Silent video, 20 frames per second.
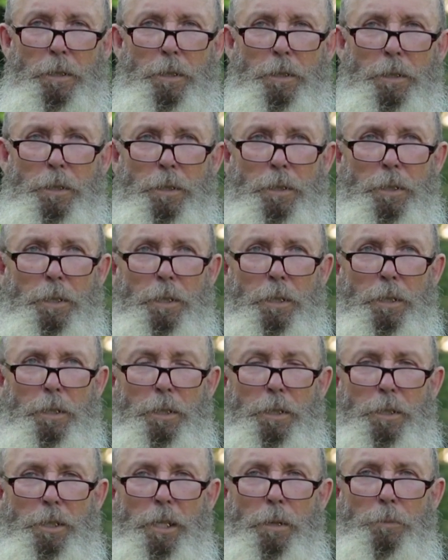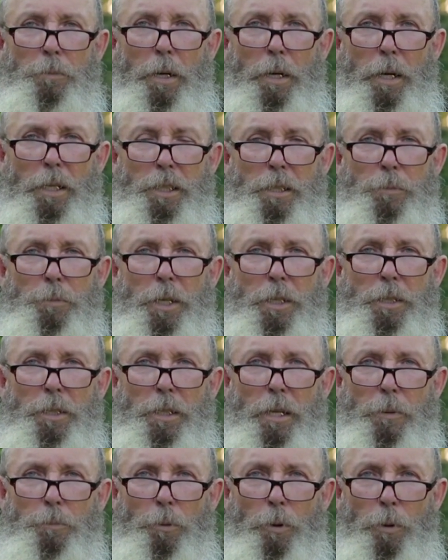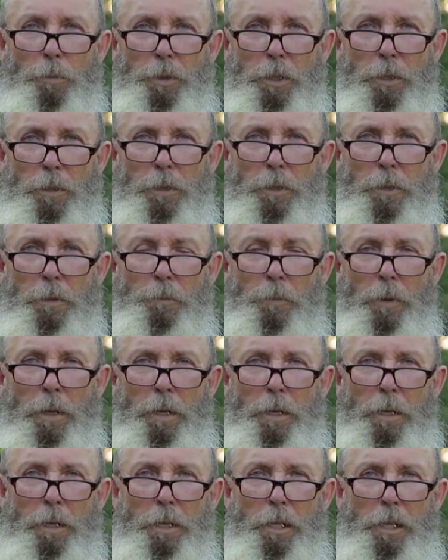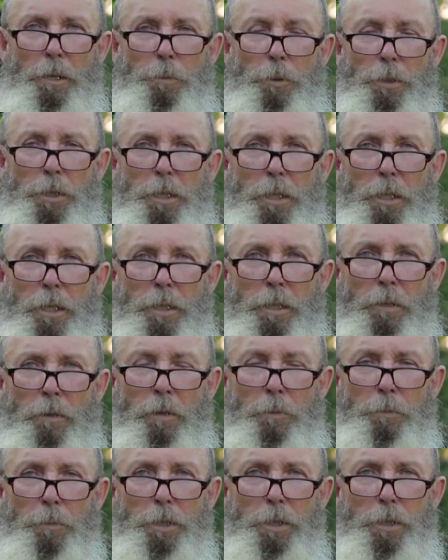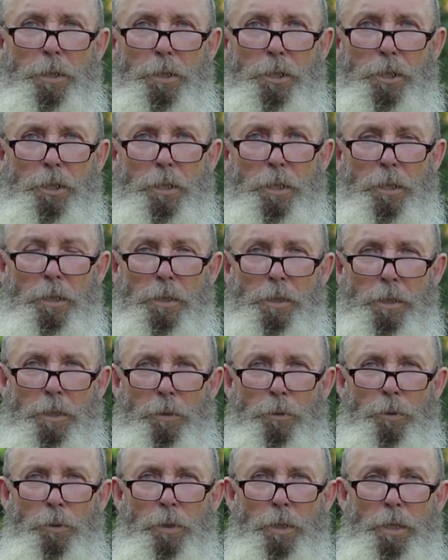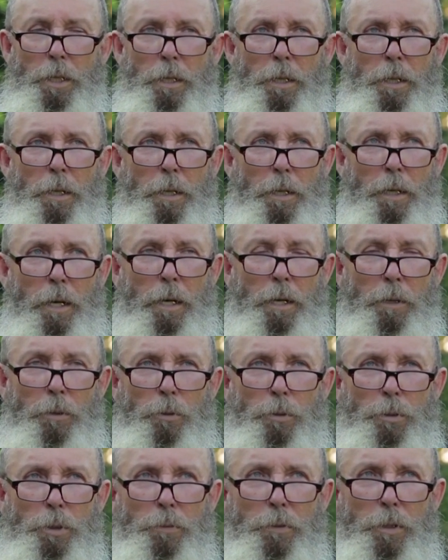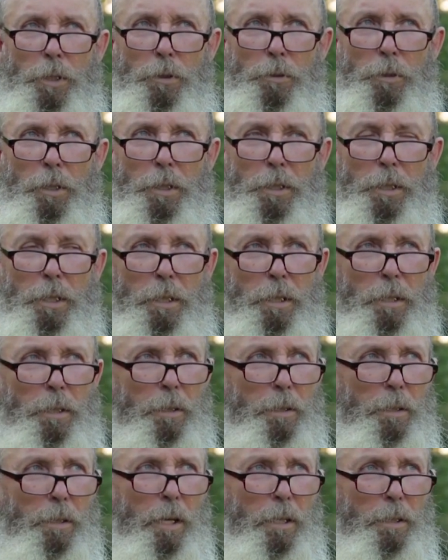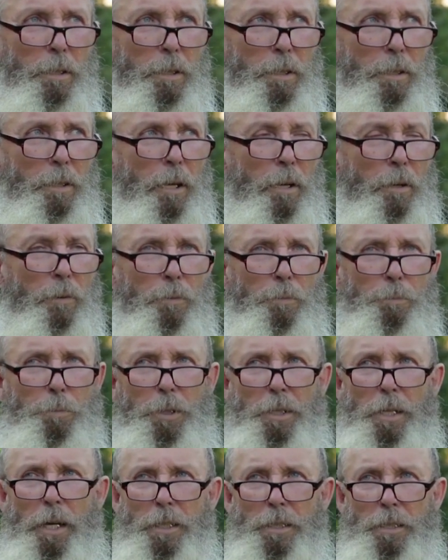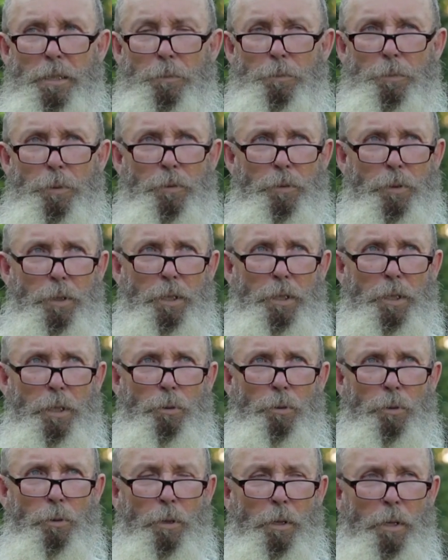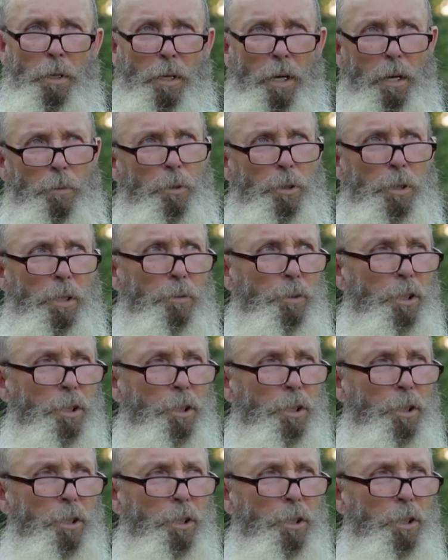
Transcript: but I cannot understand the fact that the cargo has been stored there for such a long time. When we had been there for over 10 months, the owner did not claim the cargo.